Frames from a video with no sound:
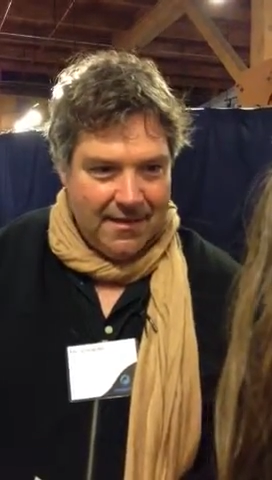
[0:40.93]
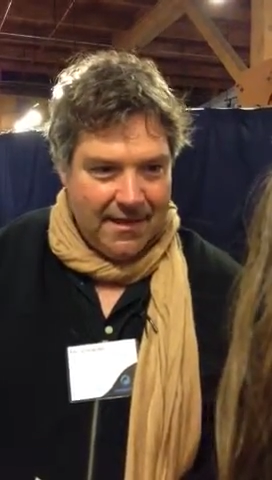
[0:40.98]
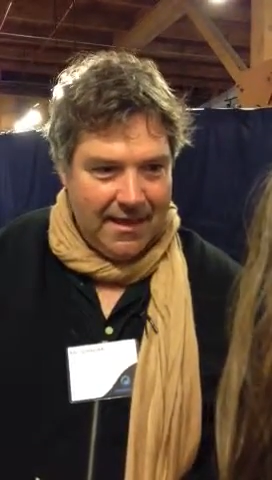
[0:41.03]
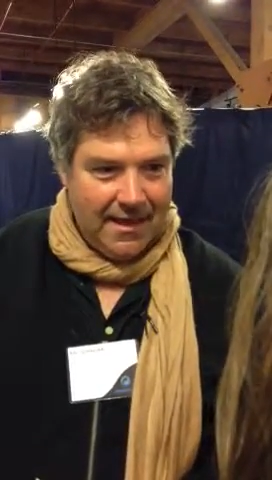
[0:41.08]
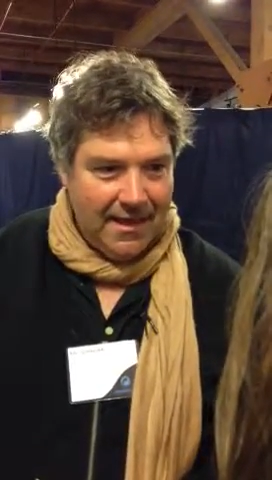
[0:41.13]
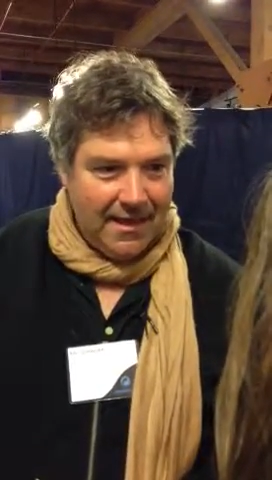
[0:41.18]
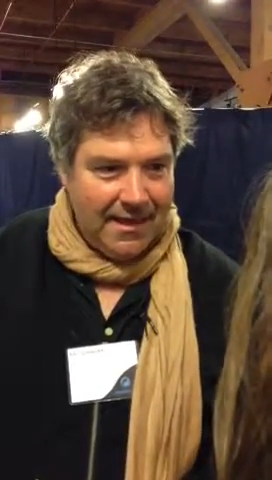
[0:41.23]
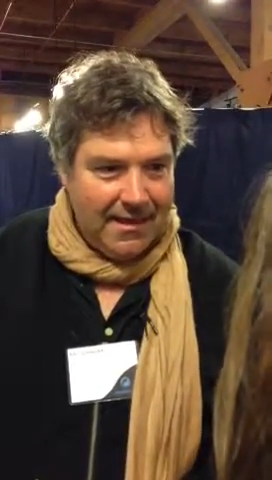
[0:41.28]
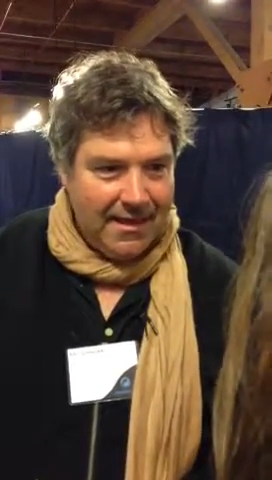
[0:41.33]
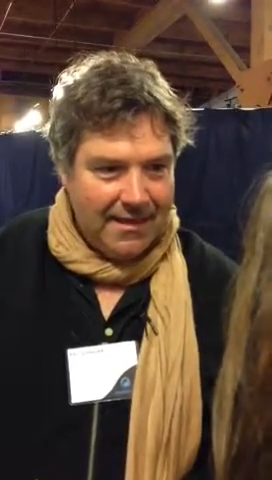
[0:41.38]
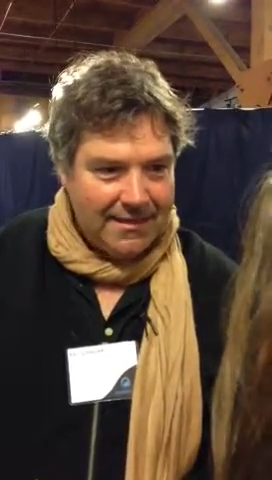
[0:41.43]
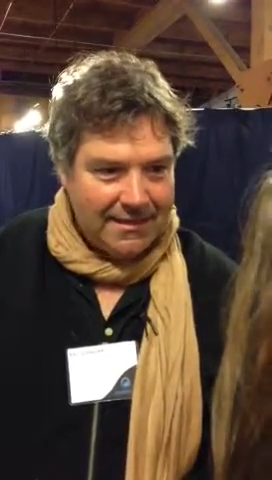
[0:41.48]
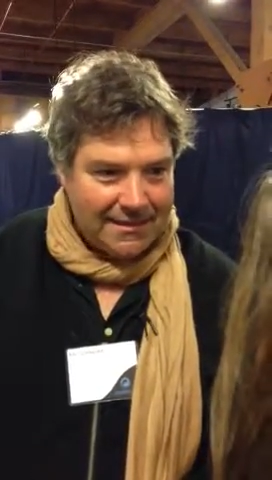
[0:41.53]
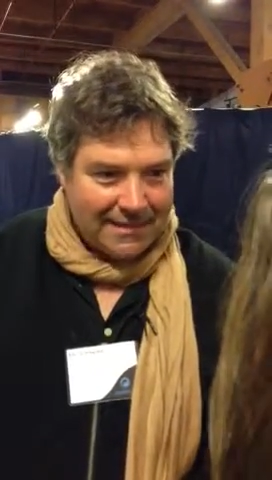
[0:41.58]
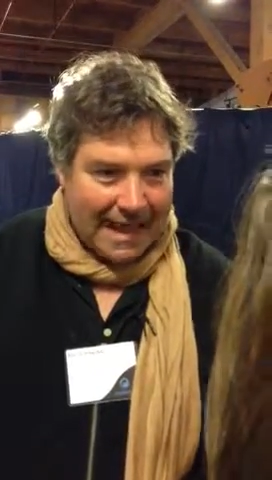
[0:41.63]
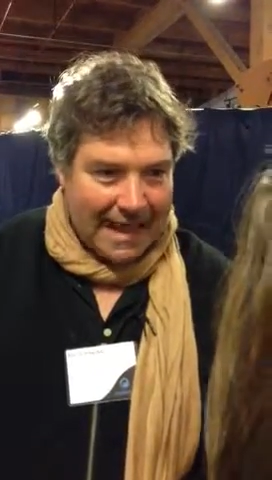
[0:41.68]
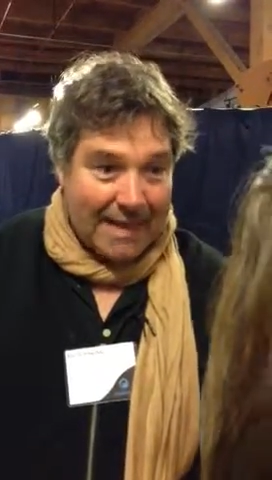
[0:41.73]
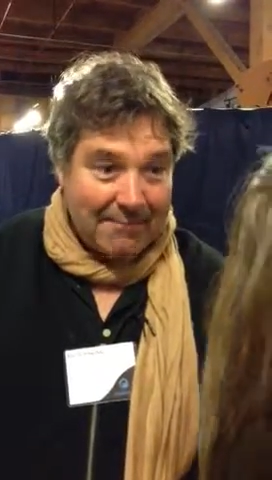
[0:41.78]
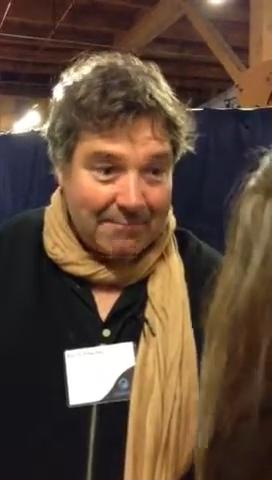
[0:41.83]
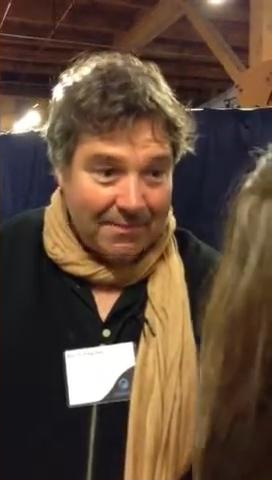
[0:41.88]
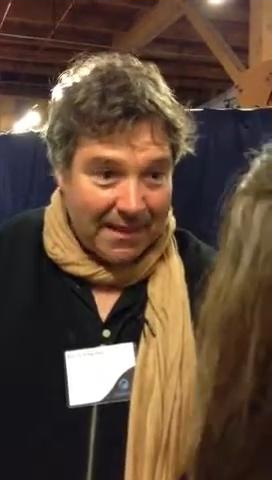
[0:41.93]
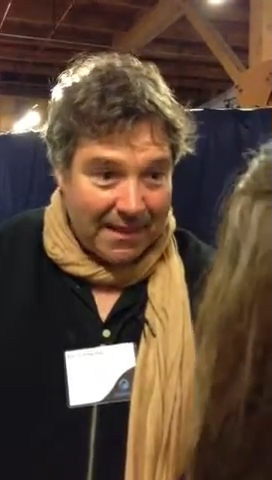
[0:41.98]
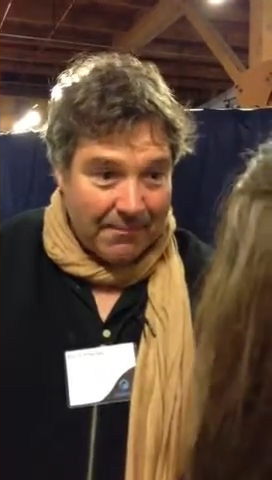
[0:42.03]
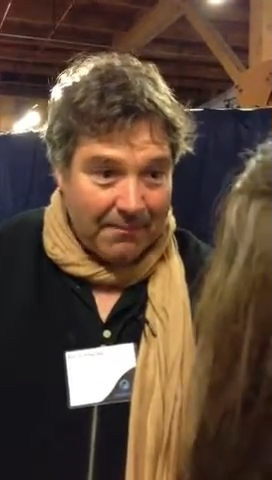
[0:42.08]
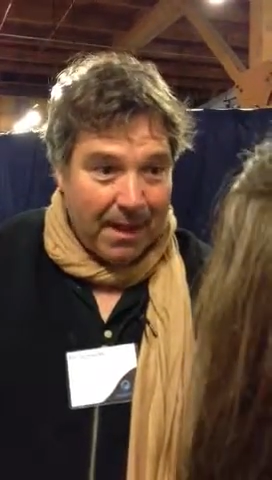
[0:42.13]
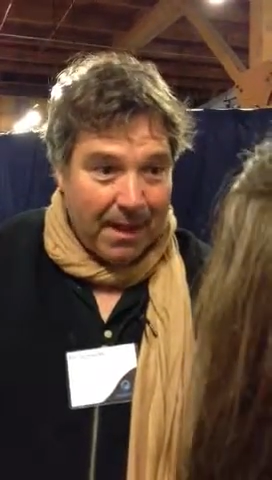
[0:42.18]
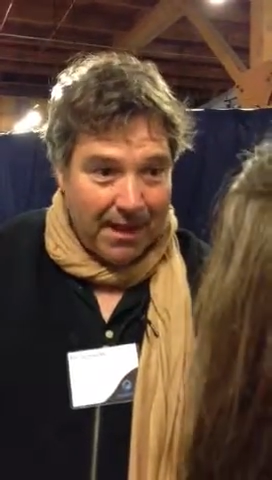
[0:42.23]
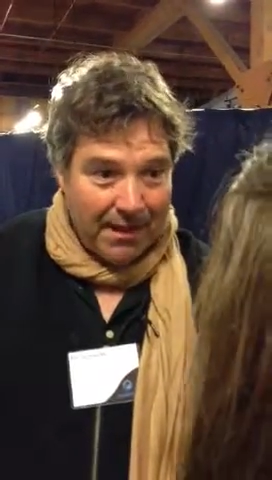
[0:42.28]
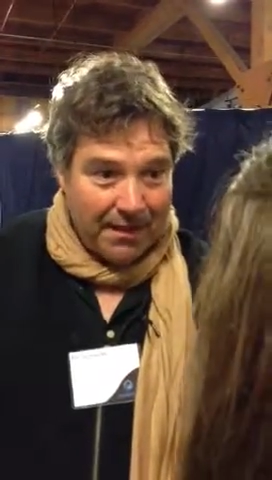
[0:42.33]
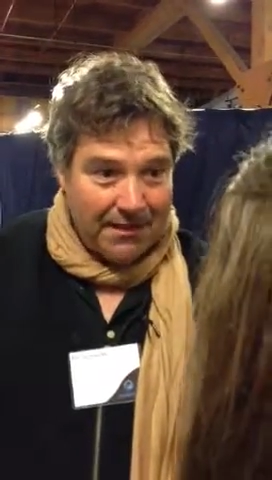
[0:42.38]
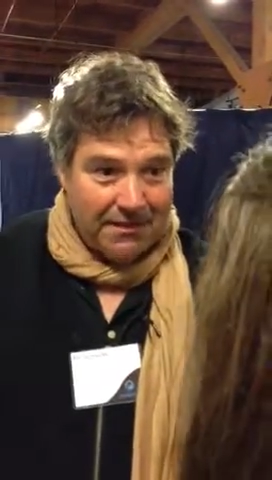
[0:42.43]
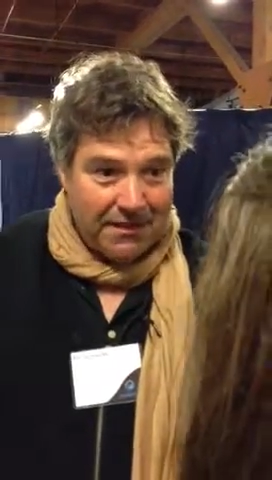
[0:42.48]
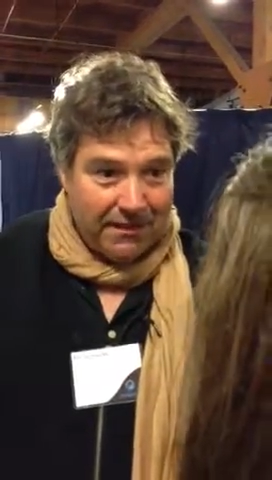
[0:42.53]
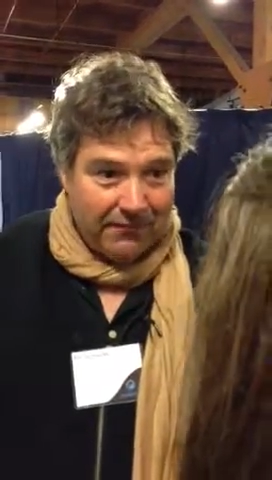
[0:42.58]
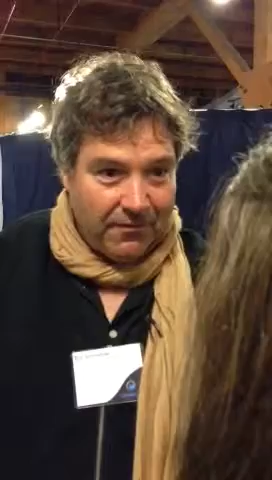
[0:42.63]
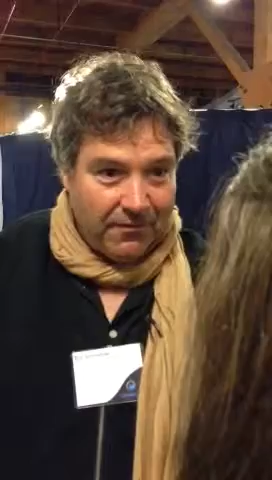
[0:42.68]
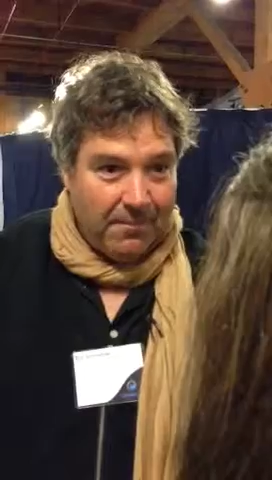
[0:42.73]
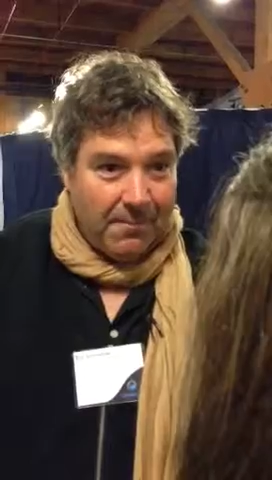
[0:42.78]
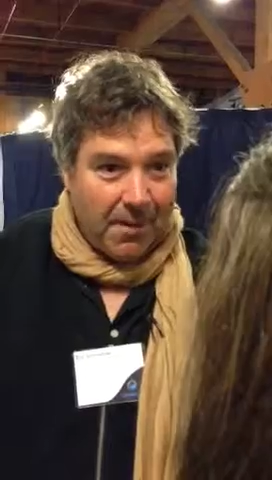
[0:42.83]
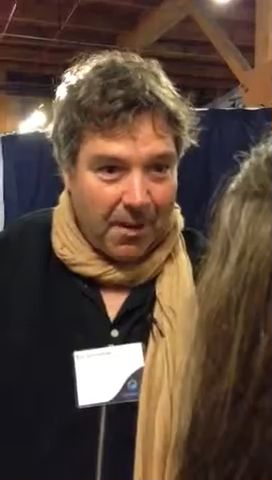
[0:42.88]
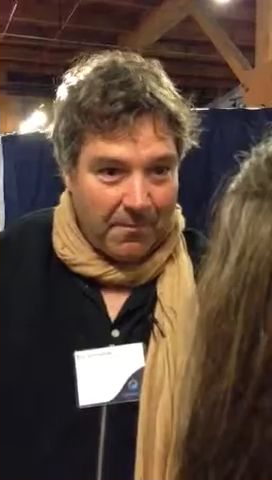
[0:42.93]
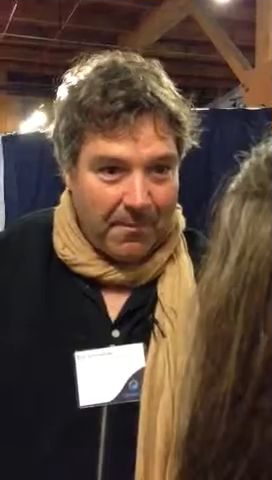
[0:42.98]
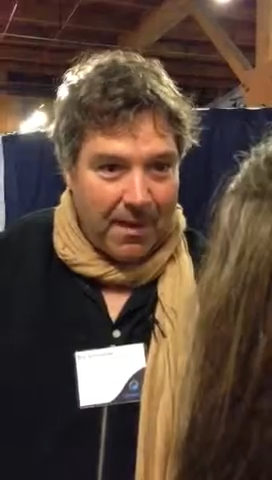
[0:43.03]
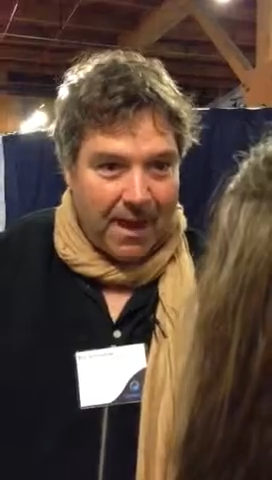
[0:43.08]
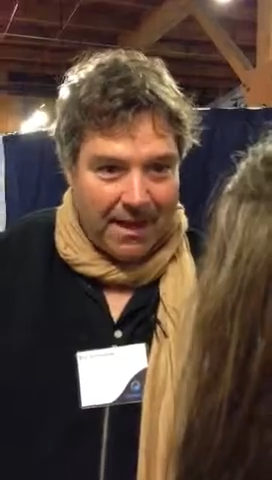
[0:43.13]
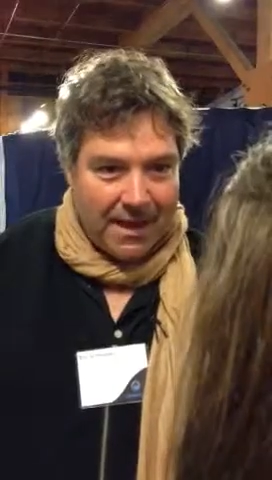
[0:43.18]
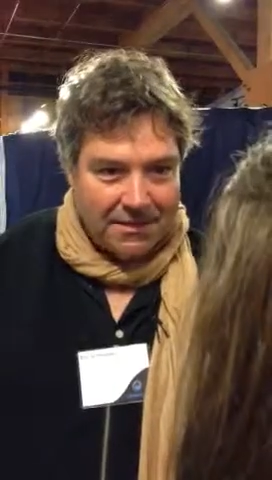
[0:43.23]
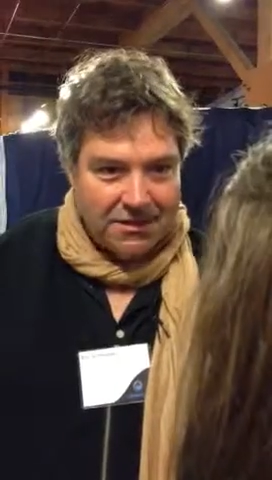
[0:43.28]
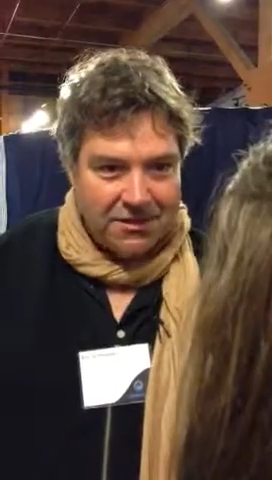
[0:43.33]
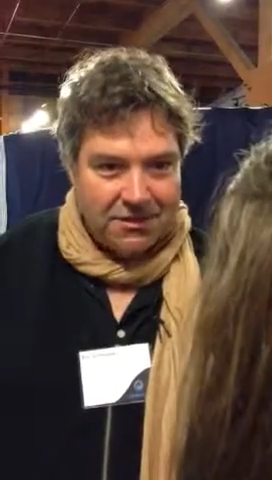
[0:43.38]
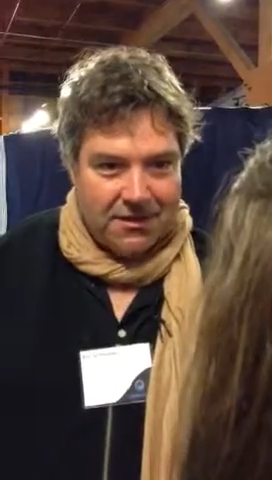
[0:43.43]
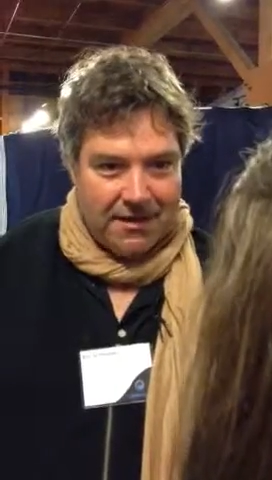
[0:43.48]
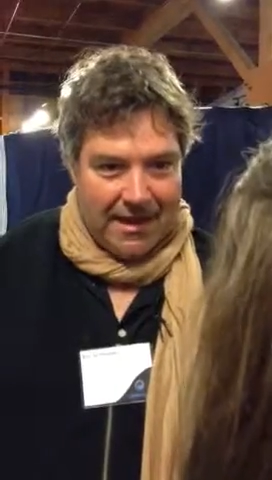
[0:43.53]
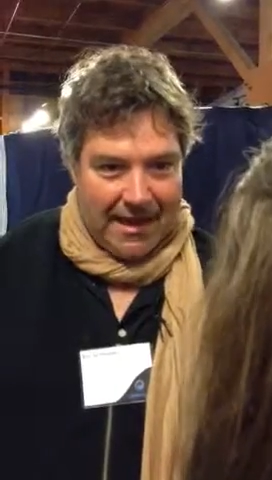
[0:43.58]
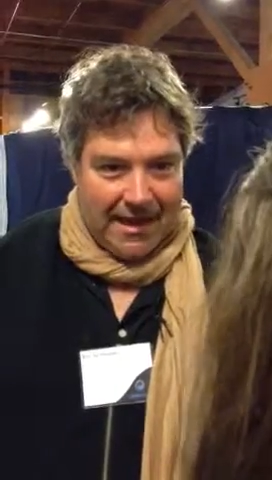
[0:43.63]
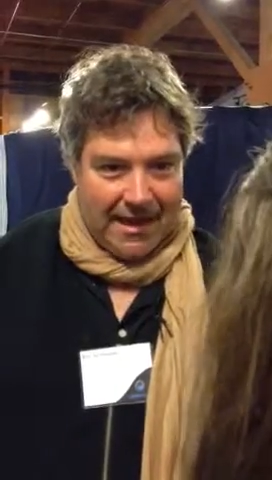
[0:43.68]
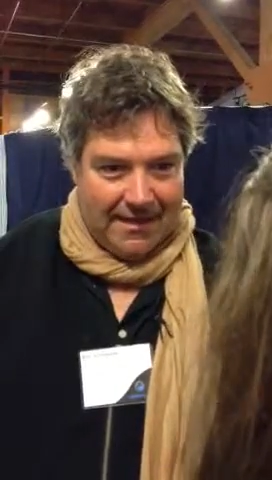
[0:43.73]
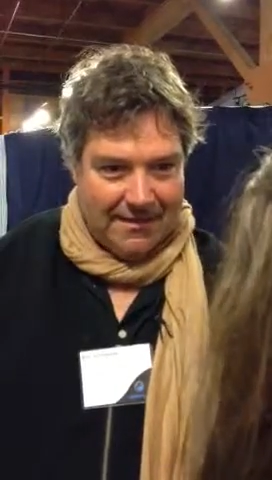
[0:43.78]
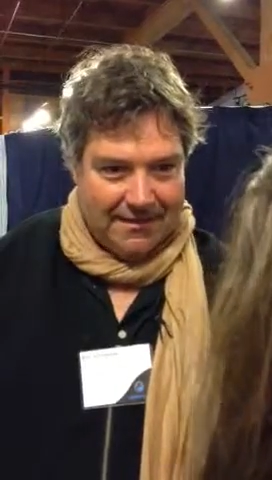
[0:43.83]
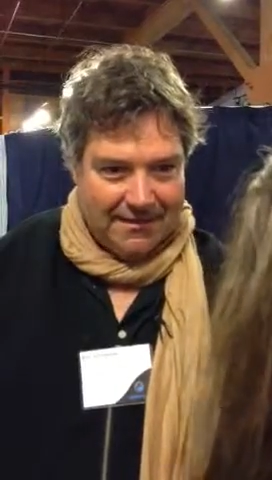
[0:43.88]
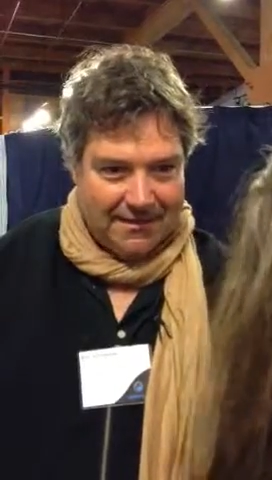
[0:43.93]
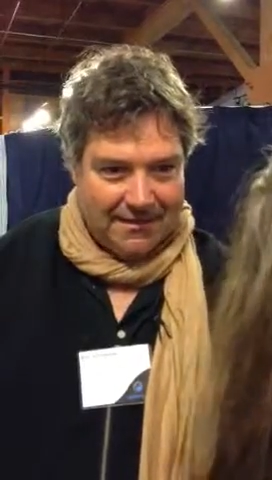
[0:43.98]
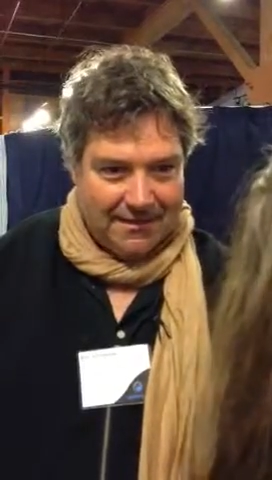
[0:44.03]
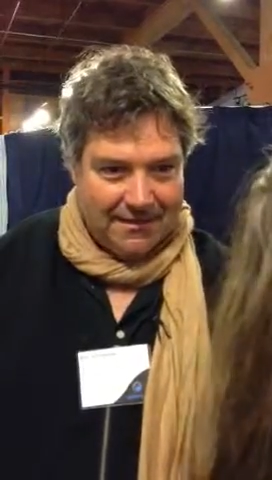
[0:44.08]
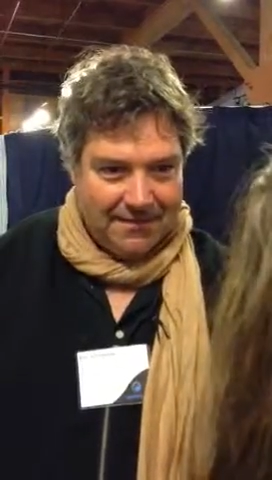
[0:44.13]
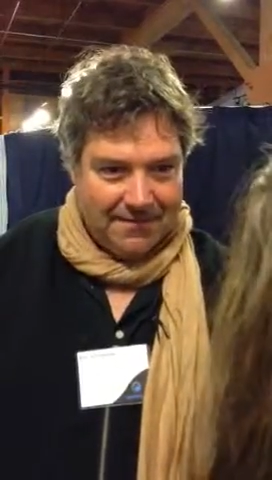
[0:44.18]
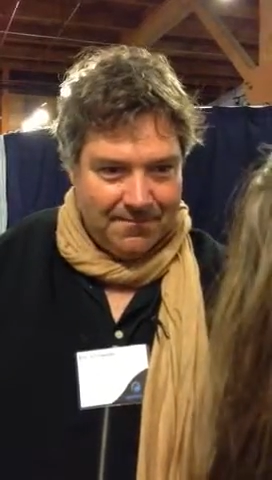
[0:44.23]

the slap the apology from our posture dance.